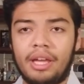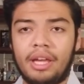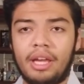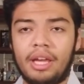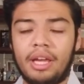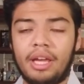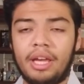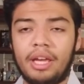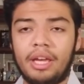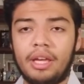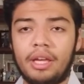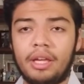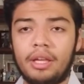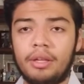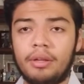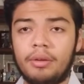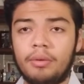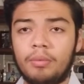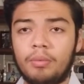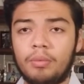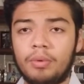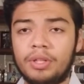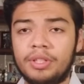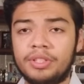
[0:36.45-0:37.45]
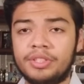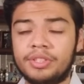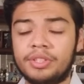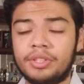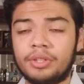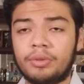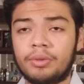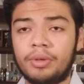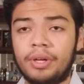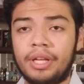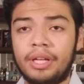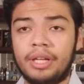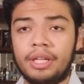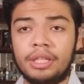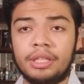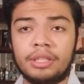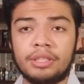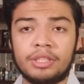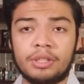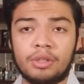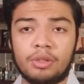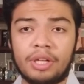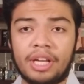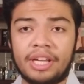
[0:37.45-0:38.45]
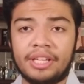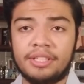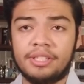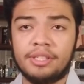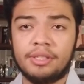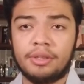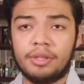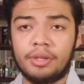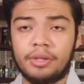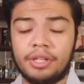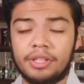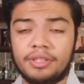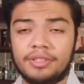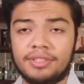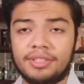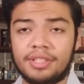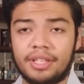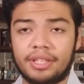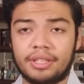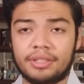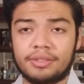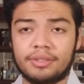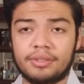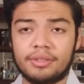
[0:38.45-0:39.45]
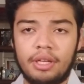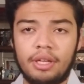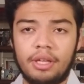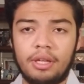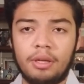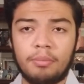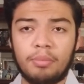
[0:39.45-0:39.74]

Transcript: and wasn't created until 1936.